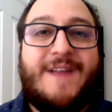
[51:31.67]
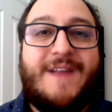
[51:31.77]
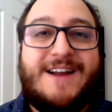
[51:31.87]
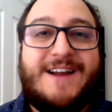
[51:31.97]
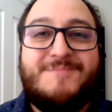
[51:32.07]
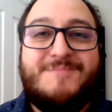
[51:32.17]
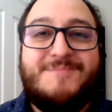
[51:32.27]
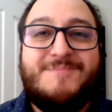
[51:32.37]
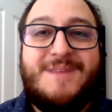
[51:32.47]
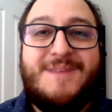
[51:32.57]
So I'm going to
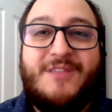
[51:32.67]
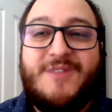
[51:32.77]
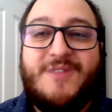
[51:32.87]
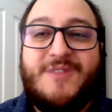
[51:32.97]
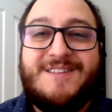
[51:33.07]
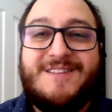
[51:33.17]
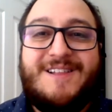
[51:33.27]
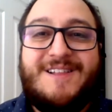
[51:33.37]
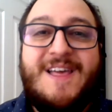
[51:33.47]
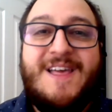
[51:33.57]
finish it off. But,
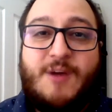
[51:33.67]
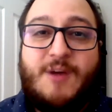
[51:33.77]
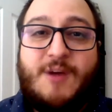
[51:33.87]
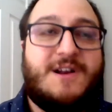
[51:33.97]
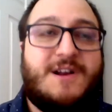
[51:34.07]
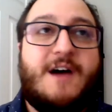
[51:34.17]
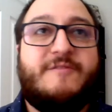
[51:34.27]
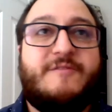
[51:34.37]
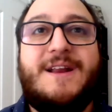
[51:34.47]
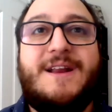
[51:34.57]
um, but going
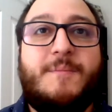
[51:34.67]
forward,